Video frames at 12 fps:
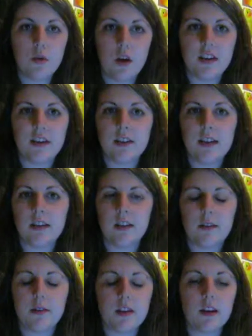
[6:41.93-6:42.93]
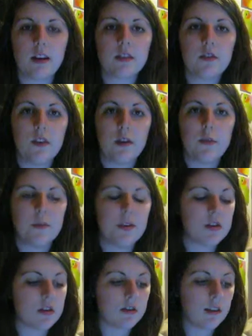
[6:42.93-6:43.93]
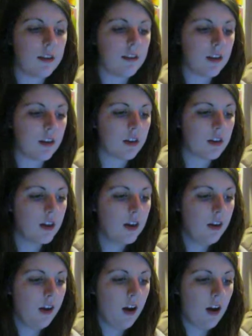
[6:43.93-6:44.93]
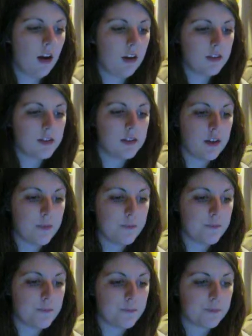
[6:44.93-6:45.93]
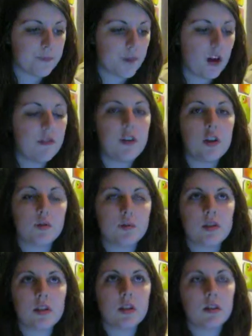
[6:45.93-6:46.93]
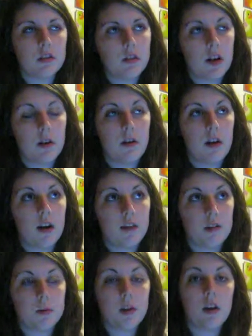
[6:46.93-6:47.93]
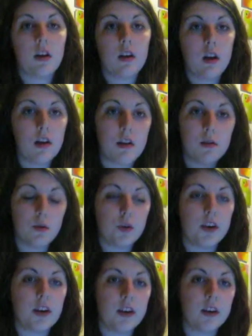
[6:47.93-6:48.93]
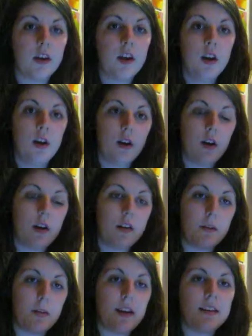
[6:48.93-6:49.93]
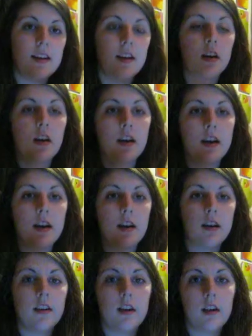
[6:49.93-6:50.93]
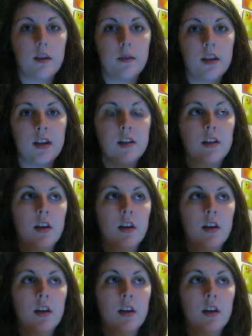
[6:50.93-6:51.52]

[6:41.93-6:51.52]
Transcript: didn't need to go in and ask for their permission or anything. And I filmed her walking and then meeting, hugging, and then going.